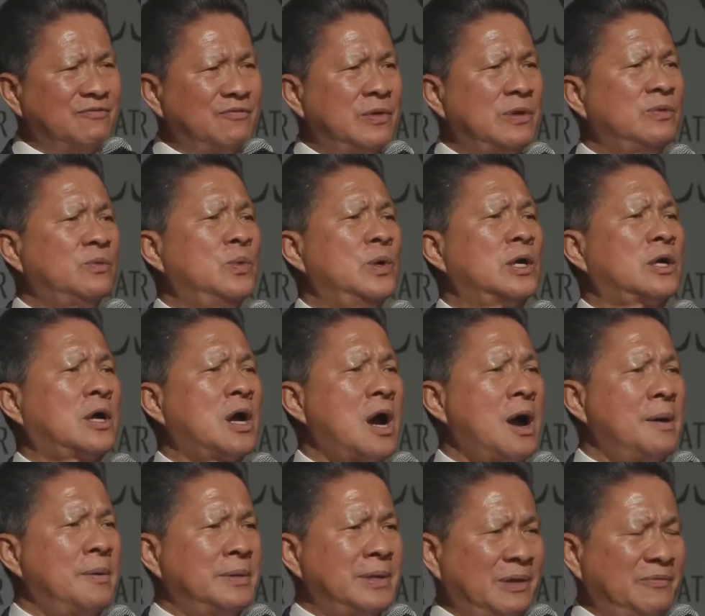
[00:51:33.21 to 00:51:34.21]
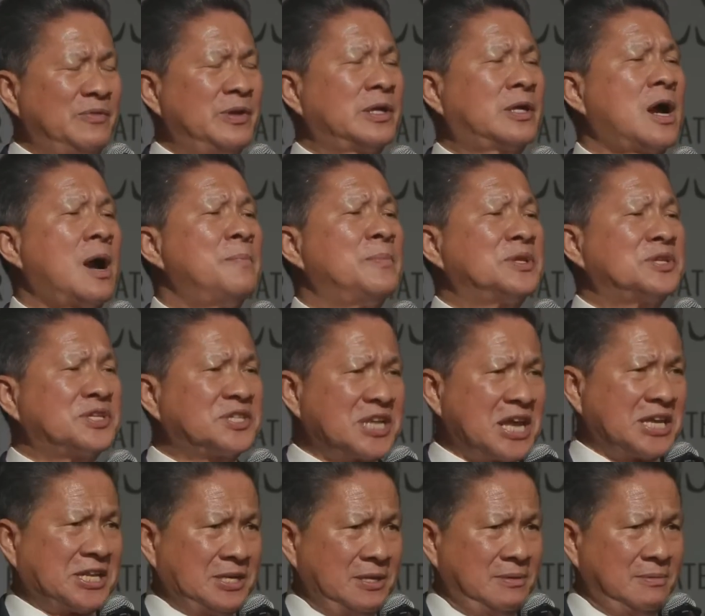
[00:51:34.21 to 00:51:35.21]
we will co- that we
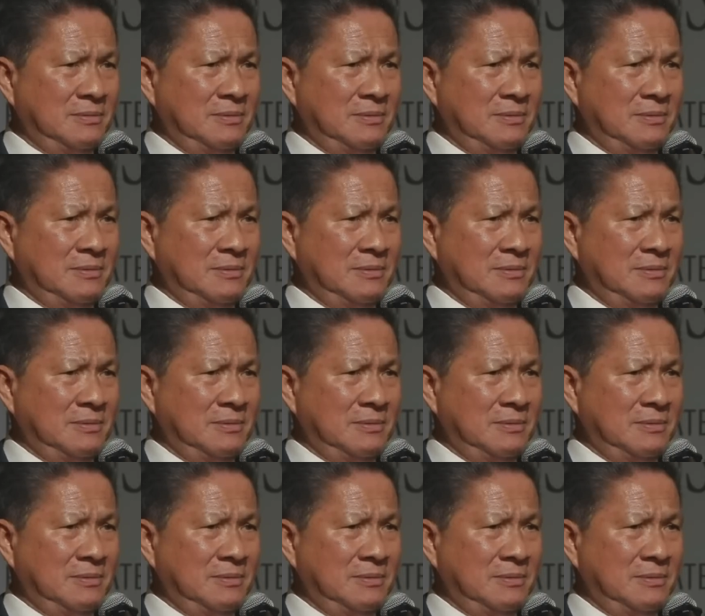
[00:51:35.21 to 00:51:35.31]
compensate